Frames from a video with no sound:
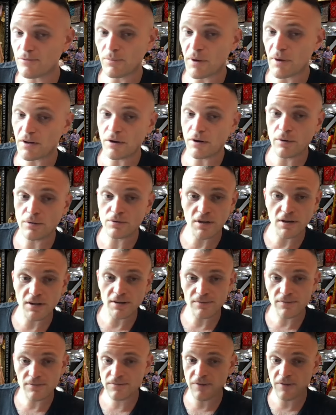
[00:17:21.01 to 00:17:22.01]
for my notes and
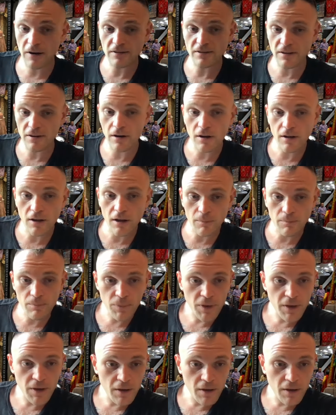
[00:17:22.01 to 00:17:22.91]
it fucked it all up